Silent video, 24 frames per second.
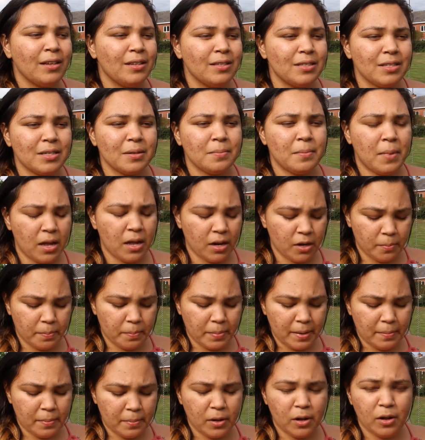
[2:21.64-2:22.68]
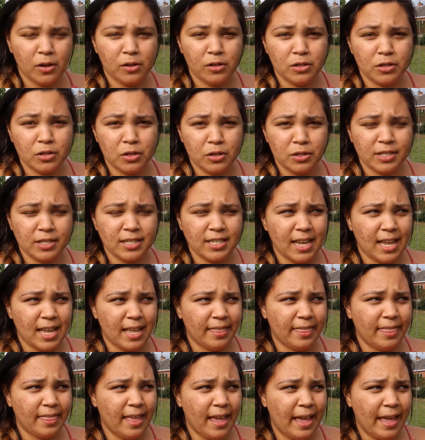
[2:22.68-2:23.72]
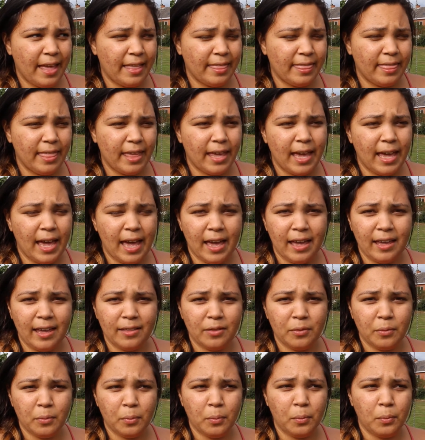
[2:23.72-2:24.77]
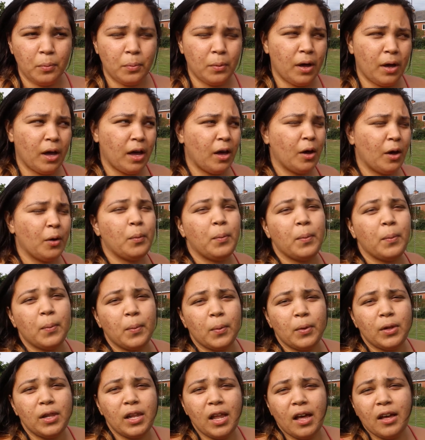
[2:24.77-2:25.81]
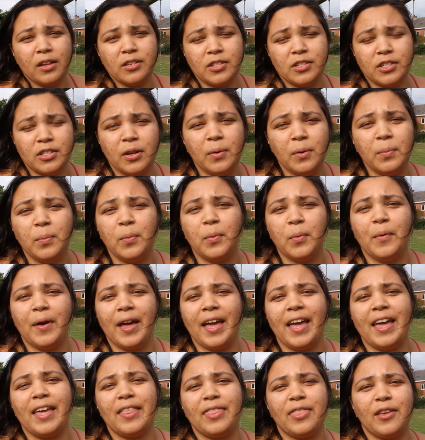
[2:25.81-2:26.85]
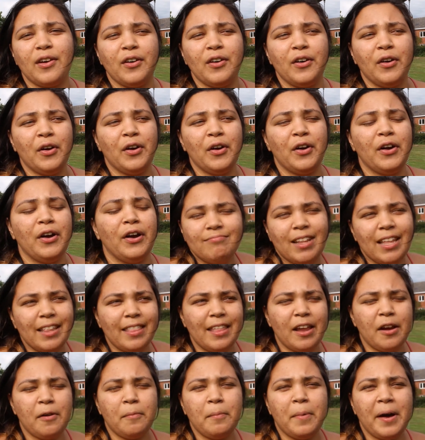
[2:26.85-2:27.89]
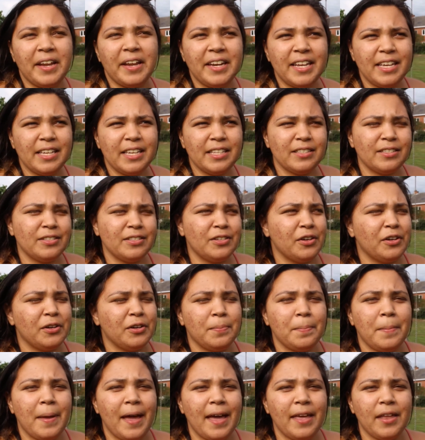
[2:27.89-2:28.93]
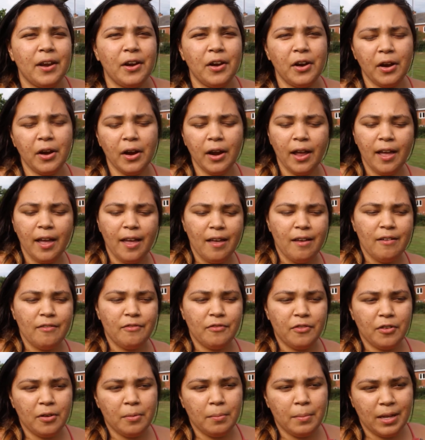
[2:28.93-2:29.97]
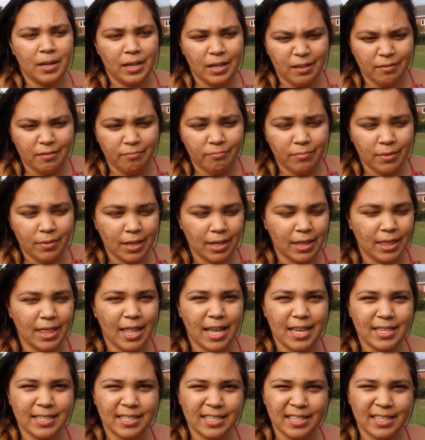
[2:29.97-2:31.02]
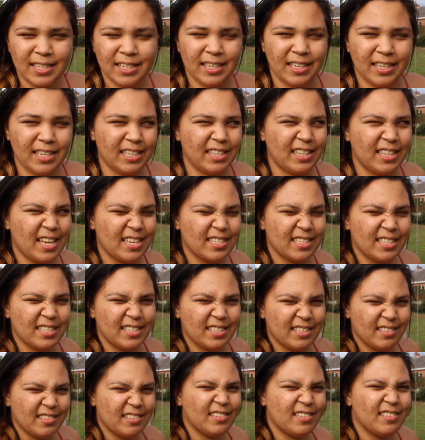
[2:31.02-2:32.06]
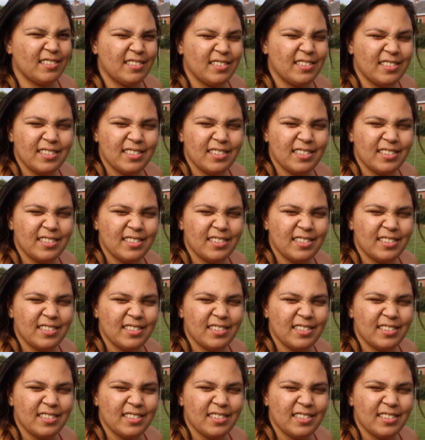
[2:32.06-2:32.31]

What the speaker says: Some other people also said that they had lost some weight or that their body turned better. For me, it doesn't